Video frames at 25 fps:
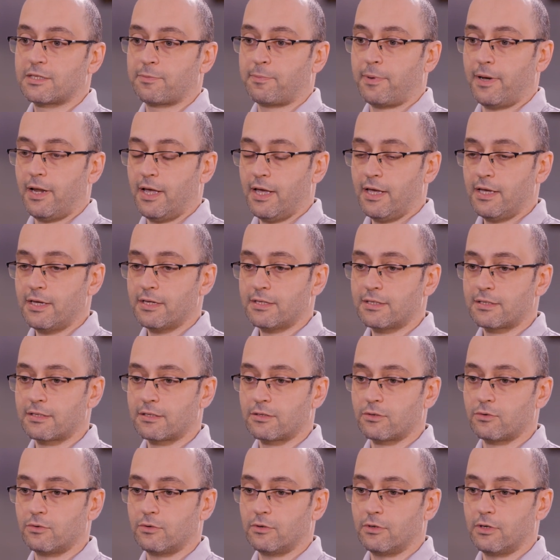
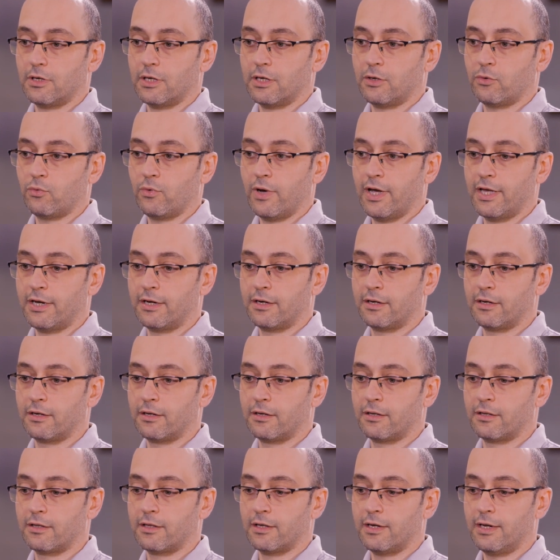place
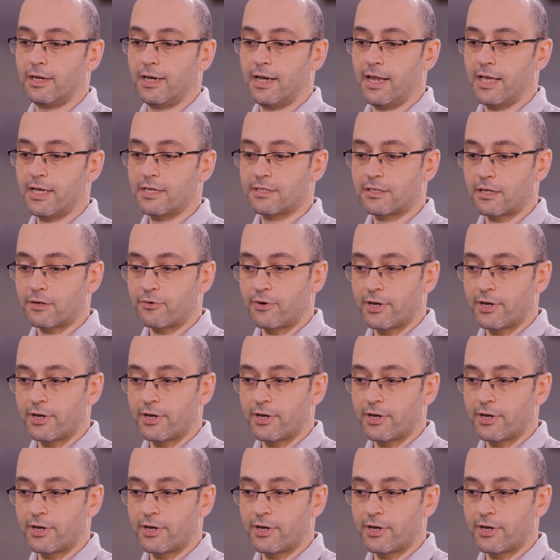when the laser